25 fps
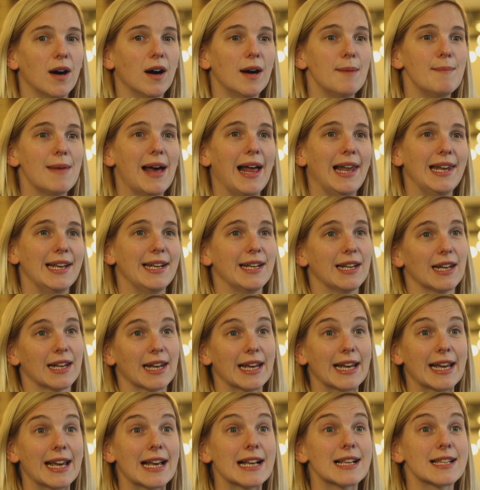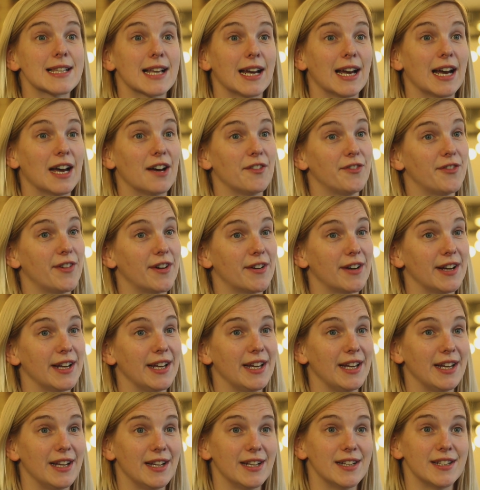I'm Elin, and I guess I have
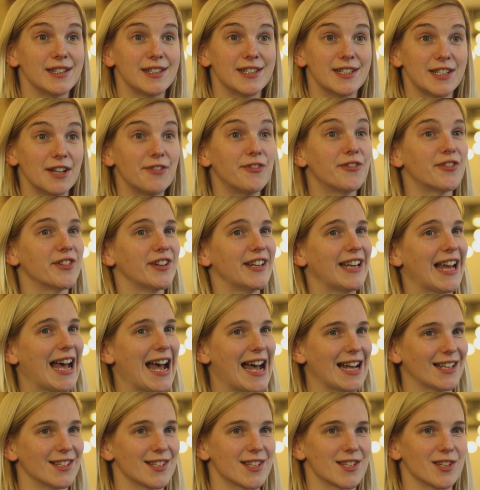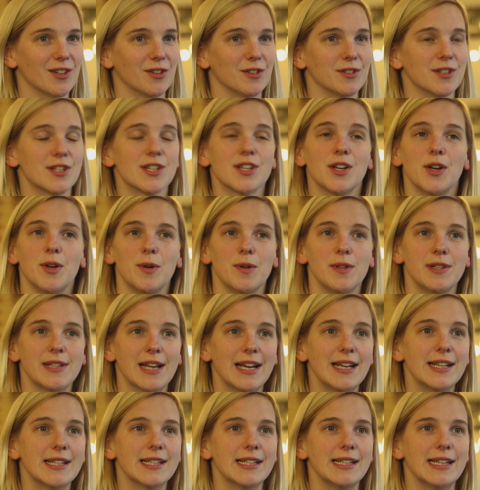very different hats on. So
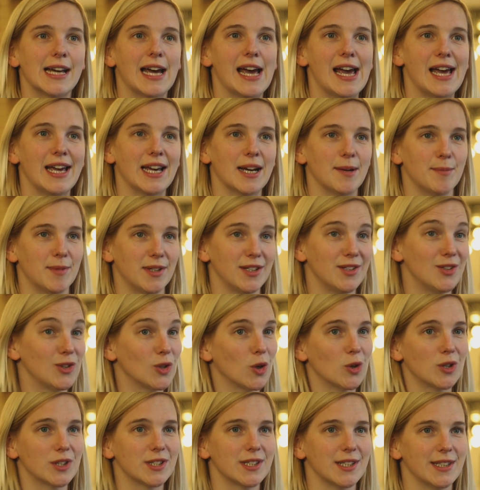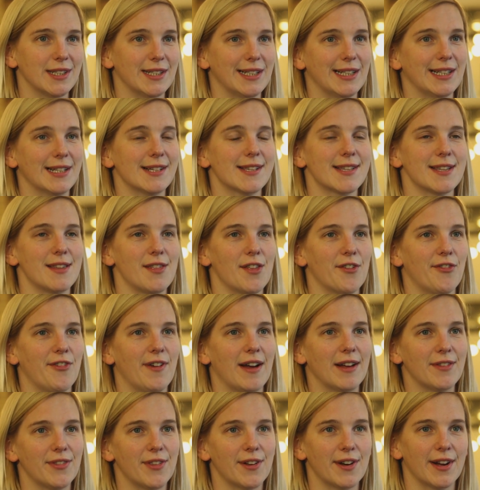day to day I'm a doctor nurse in the
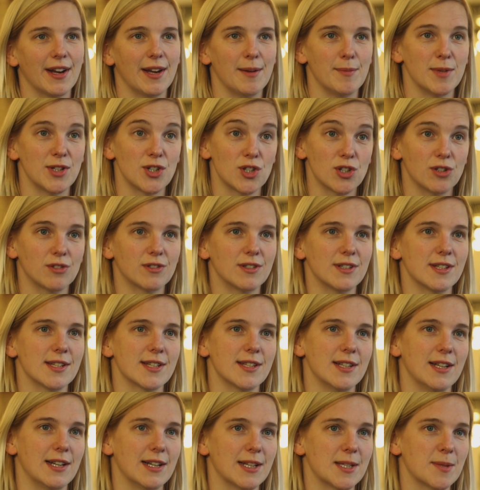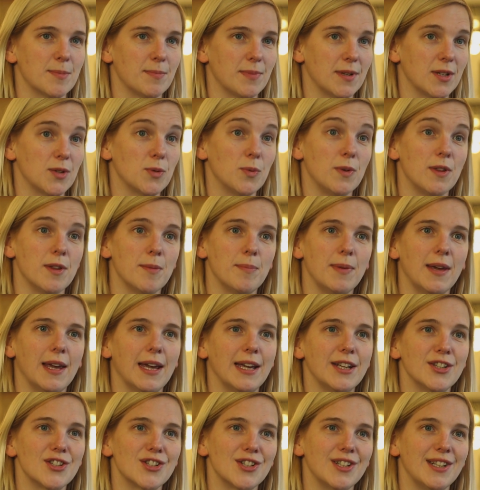fact that I am a children's nurse but with a
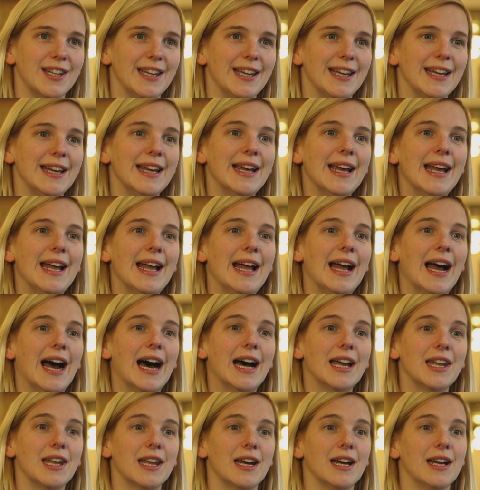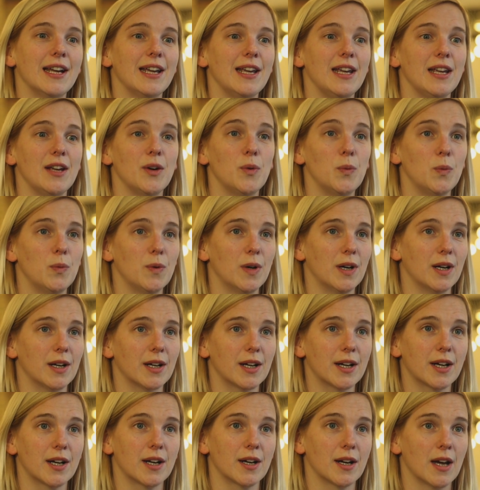PhD, and I
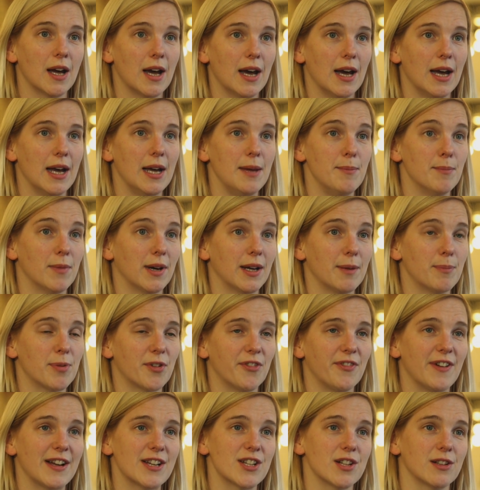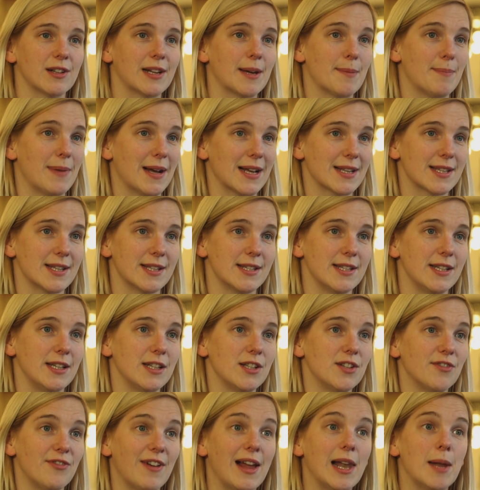work in my professional capacity
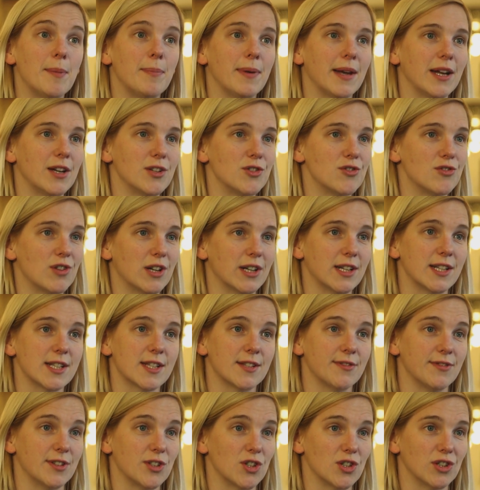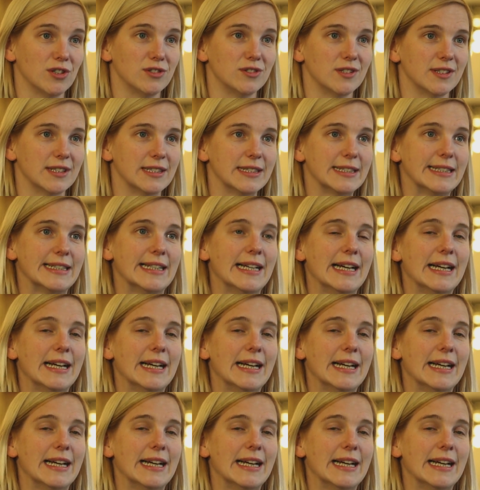developing drugs for children.